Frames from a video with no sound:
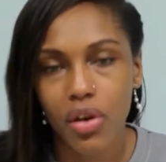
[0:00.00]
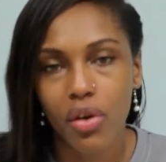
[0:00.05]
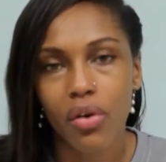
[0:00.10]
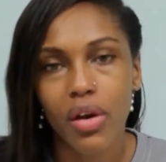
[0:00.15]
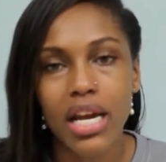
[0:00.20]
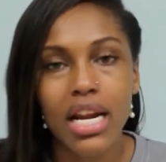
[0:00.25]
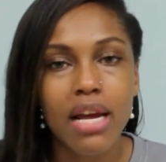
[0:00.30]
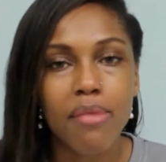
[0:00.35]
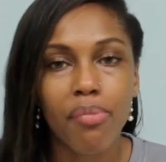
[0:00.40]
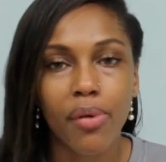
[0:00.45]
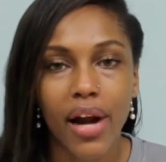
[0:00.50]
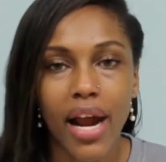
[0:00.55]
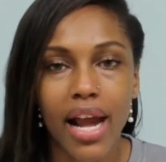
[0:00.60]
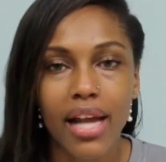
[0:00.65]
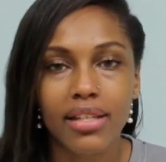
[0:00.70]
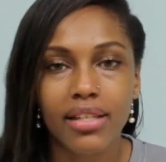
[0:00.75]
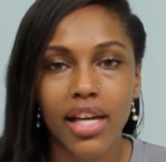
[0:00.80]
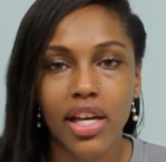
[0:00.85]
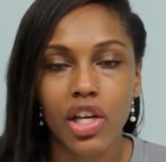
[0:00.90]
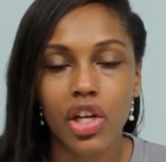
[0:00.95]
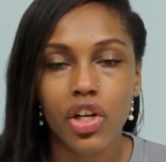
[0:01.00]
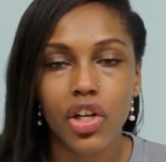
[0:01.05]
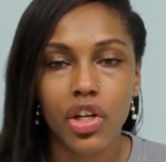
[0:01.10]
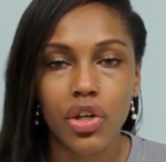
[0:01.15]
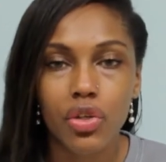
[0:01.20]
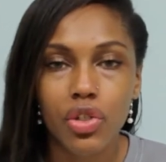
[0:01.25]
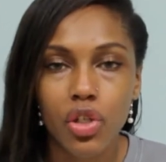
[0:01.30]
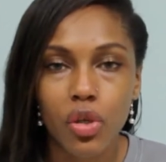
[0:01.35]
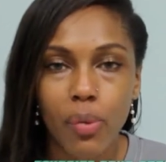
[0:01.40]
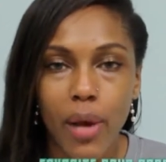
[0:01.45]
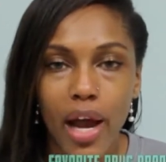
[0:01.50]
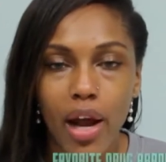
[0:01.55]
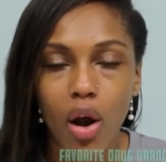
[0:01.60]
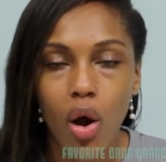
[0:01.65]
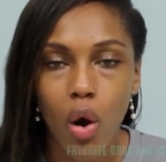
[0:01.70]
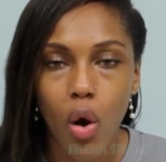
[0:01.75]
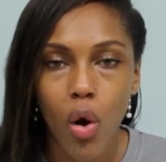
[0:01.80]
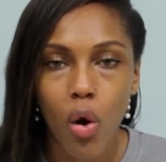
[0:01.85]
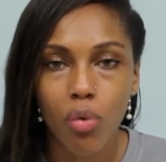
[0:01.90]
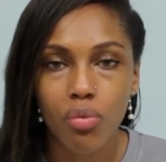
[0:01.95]
So any brands that you're used to
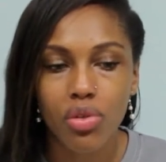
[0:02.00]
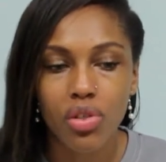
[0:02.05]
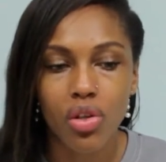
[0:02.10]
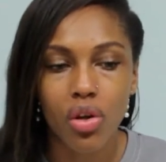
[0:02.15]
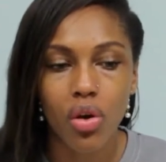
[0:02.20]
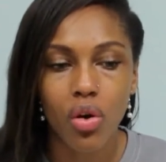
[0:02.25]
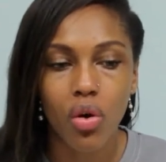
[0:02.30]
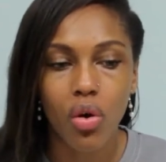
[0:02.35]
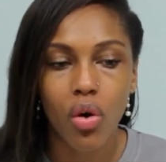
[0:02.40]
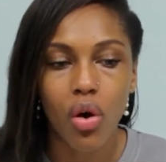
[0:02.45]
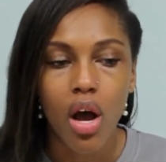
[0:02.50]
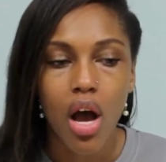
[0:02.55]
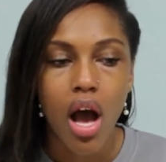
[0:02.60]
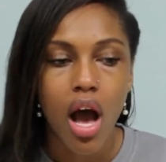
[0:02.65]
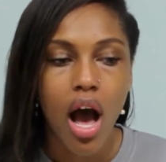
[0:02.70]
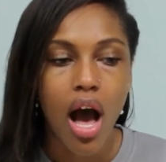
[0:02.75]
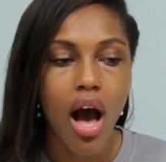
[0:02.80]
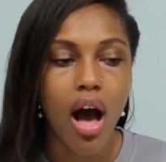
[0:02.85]
back home, so